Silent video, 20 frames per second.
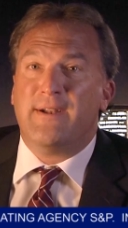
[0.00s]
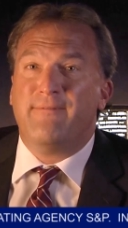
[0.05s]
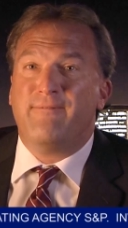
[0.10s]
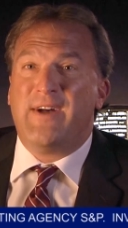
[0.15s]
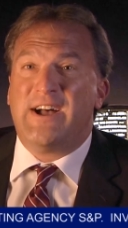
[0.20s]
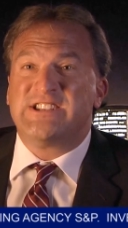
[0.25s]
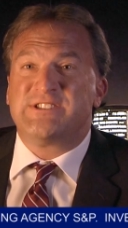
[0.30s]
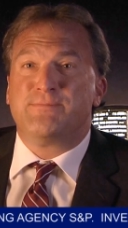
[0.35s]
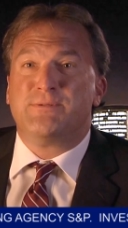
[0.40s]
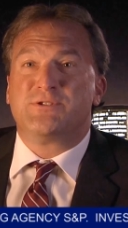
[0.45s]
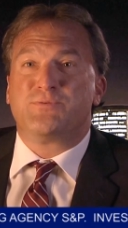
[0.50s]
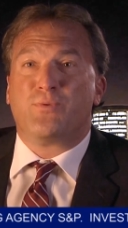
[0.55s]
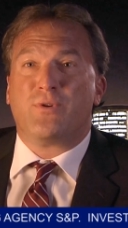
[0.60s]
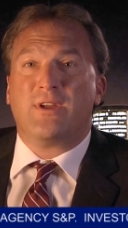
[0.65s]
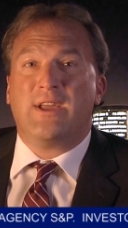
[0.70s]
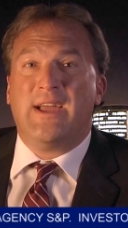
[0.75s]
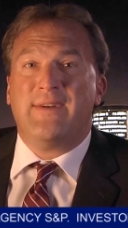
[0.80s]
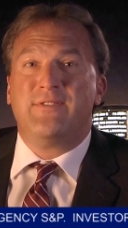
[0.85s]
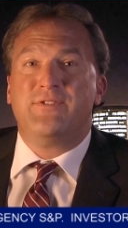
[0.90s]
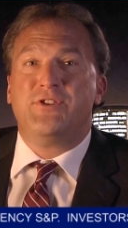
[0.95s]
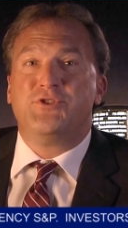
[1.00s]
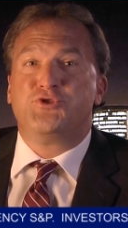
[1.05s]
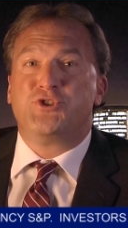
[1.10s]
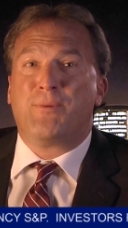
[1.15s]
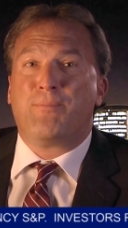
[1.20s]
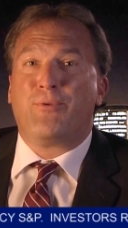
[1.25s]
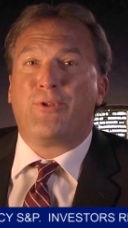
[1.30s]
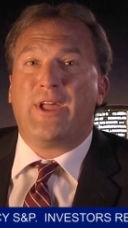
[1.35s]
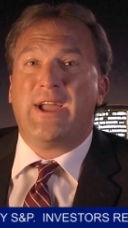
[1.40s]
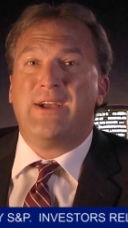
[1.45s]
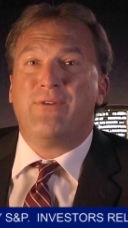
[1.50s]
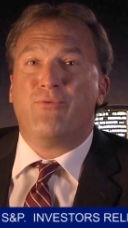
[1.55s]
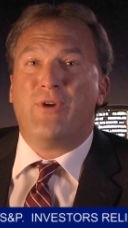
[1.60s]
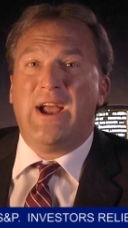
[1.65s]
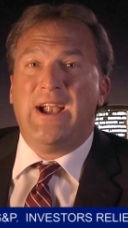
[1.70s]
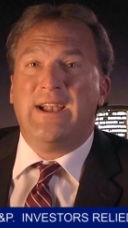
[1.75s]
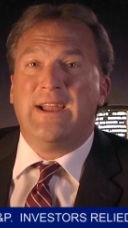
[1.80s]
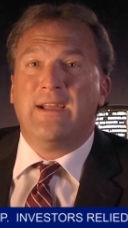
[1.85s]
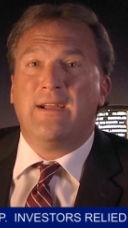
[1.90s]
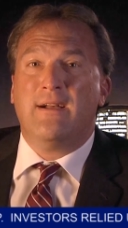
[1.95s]
investments were given the AAA
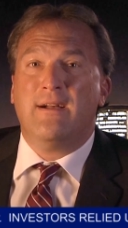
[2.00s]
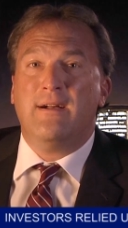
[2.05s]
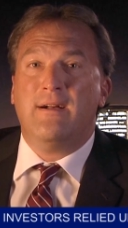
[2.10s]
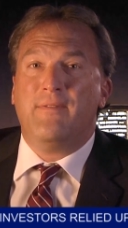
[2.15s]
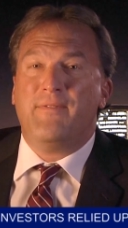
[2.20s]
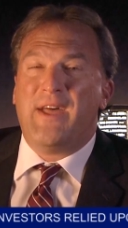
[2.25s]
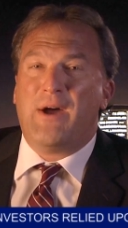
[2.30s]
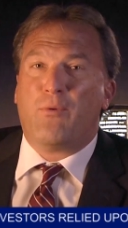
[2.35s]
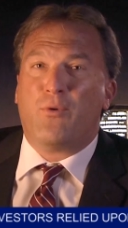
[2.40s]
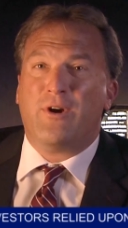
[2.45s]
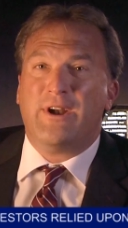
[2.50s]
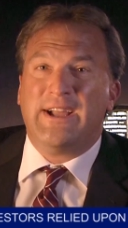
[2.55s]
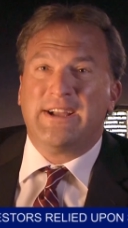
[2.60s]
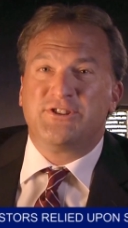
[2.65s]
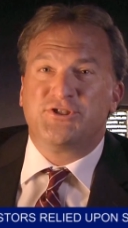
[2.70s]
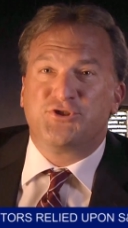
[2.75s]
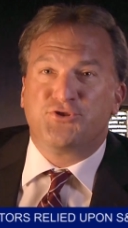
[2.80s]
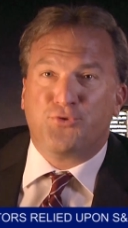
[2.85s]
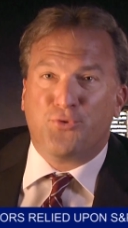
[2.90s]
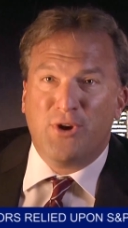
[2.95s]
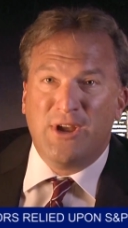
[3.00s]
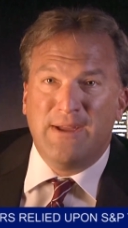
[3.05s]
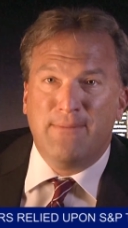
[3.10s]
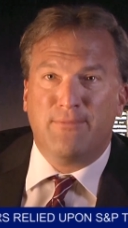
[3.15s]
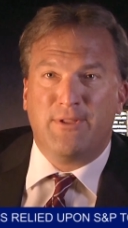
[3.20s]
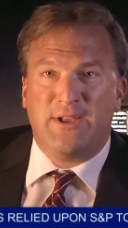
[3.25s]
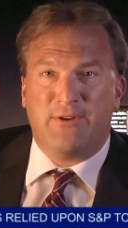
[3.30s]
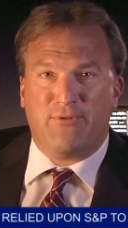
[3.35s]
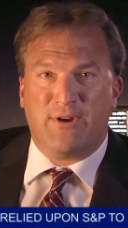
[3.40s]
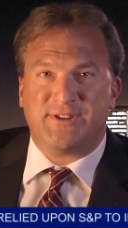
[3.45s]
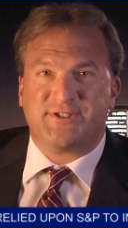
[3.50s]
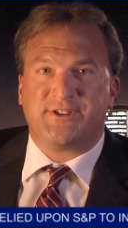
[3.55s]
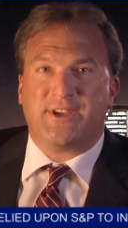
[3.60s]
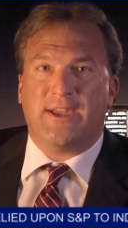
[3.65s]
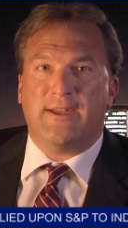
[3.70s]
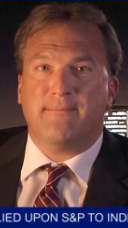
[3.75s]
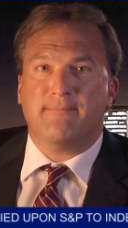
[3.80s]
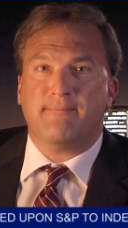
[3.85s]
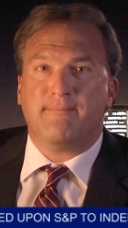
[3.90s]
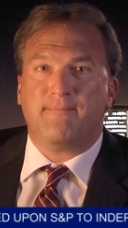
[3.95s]
rating that were extremely
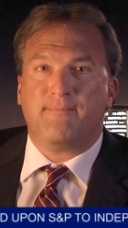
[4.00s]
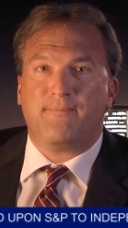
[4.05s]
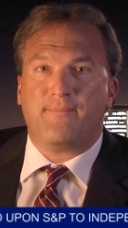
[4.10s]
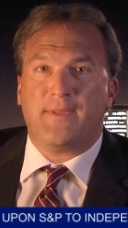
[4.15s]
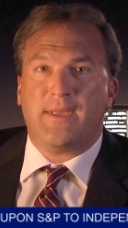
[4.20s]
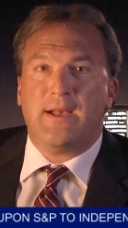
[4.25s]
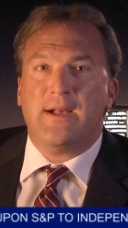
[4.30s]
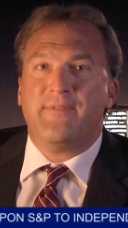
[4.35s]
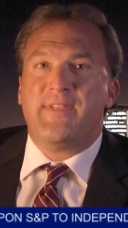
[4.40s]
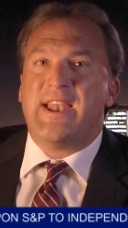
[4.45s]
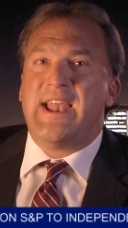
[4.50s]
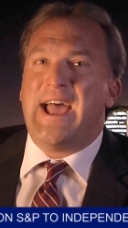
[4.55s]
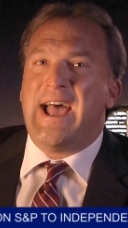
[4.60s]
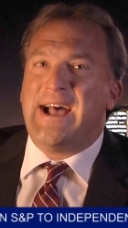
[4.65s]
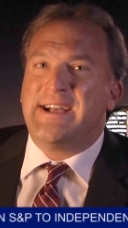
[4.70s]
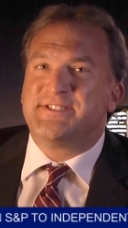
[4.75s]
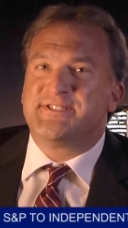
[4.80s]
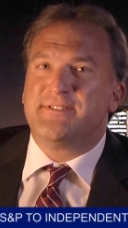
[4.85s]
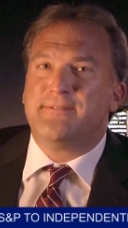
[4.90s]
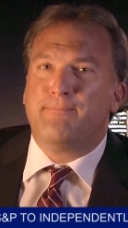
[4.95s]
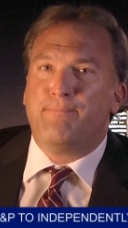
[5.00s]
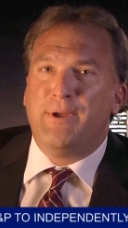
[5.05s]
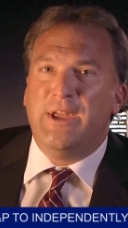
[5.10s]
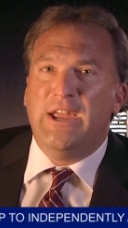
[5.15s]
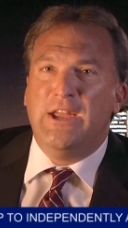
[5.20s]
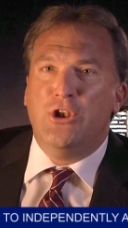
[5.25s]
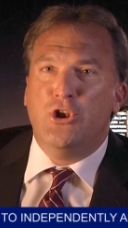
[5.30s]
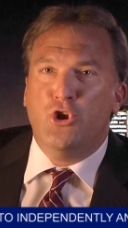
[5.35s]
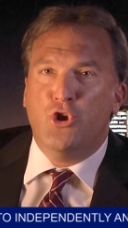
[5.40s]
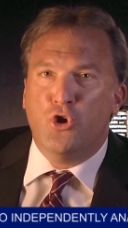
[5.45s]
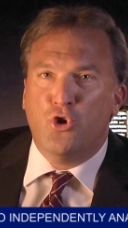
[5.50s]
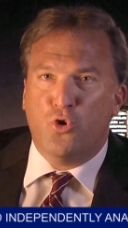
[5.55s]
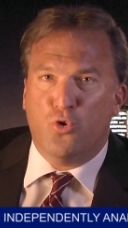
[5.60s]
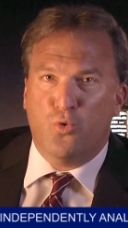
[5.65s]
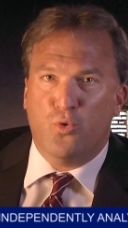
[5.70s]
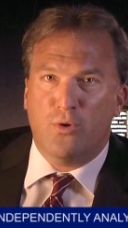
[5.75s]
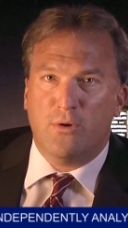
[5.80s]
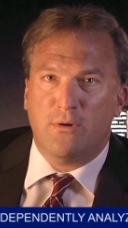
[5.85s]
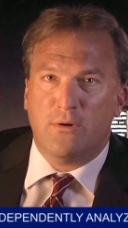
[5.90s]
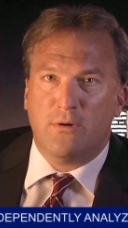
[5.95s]
risky, that S&P
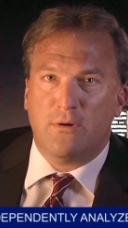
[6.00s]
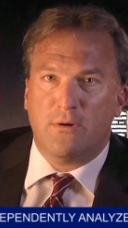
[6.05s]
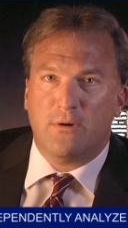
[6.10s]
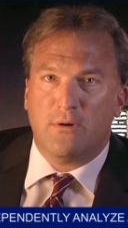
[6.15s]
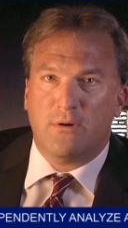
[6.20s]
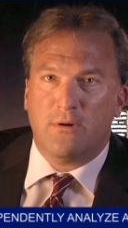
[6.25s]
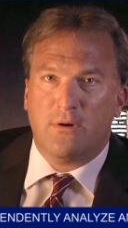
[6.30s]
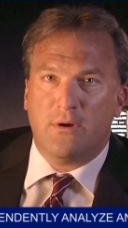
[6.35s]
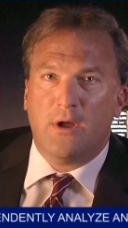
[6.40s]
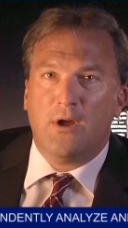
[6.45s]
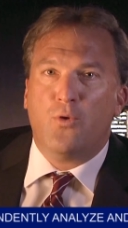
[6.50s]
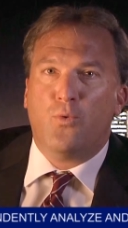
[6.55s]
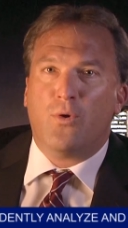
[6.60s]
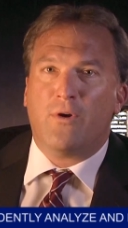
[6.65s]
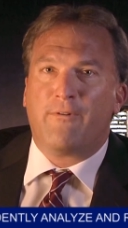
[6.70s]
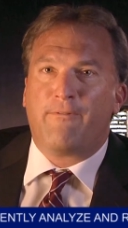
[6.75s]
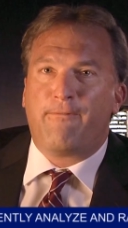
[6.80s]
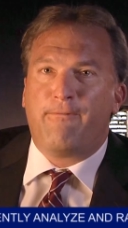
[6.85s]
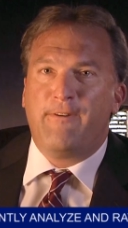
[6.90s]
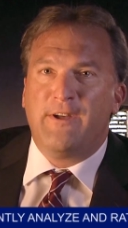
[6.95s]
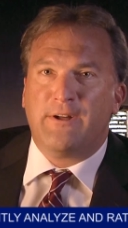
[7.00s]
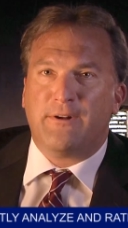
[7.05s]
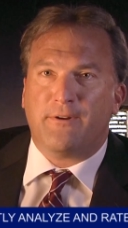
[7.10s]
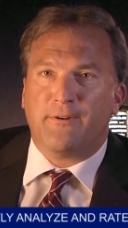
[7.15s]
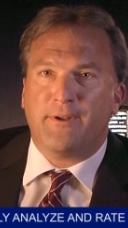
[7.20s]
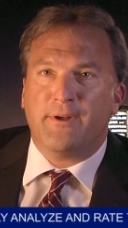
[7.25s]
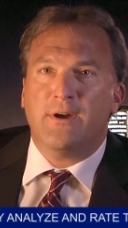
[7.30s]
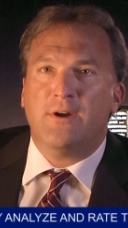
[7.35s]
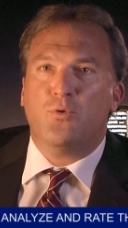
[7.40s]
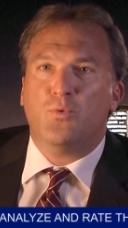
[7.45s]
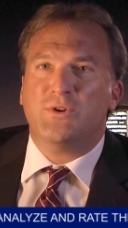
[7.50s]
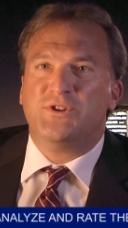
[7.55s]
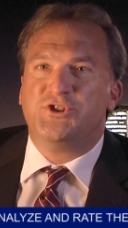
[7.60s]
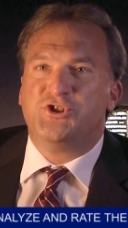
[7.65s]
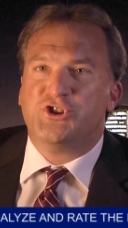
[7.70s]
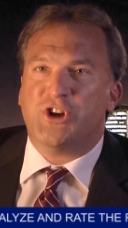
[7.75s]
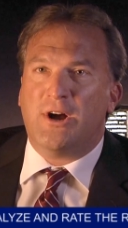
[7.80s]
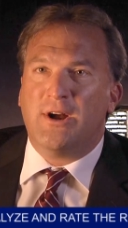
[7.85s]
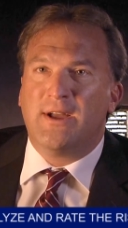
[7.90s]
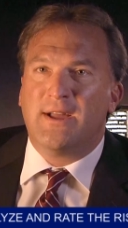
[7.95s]
knew were filled with
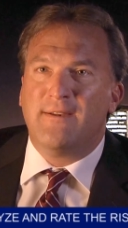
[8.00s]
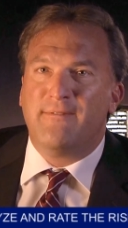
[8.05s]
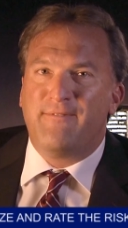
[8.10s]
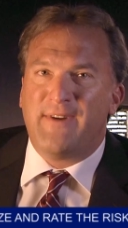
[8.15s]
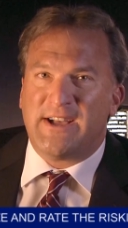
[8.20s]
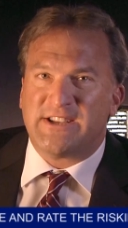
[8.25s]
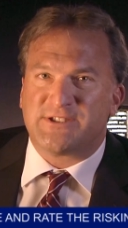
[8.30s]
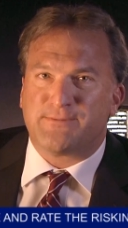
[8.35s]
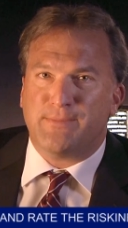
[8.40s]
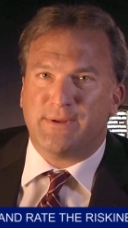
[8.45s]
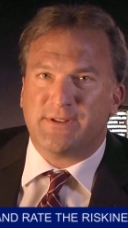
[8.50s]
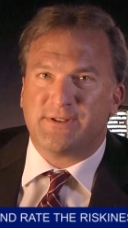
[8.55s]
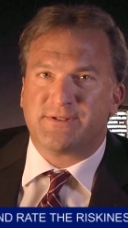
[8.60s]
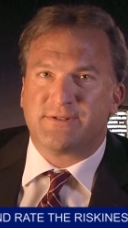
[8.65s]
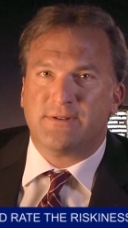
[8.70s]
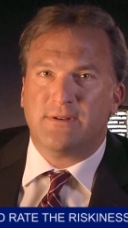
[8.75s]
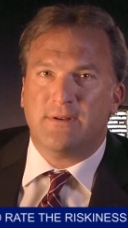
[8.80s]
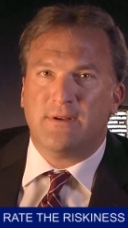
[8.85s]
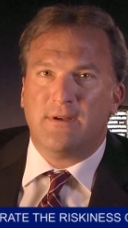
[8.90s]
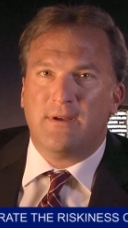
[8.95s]
junk investments,